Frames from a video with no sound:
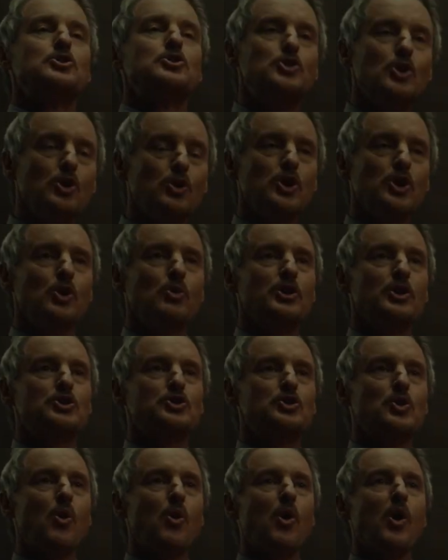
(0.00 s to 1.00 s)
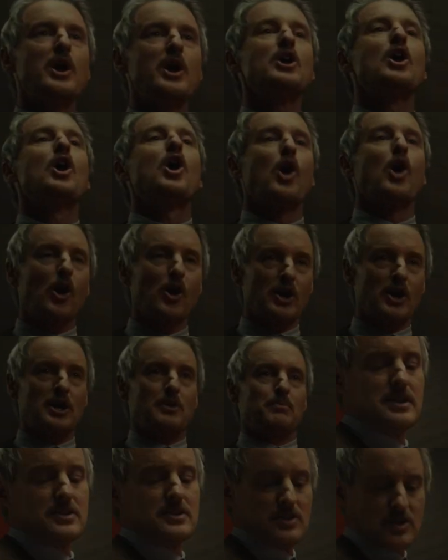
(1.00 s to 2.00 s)
You were born to cause pain,
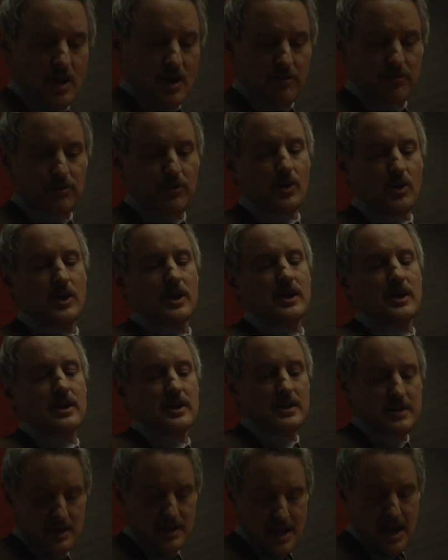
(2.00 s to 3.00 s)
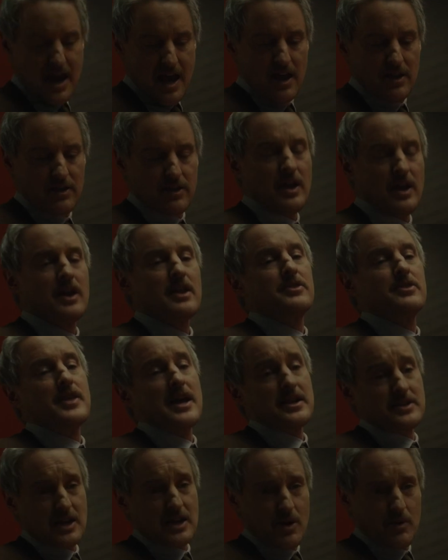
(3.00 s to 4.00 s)
suffering, and death, he tells
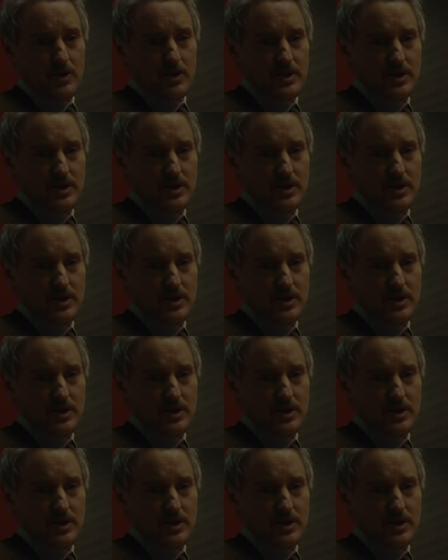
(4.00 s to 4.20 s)
him.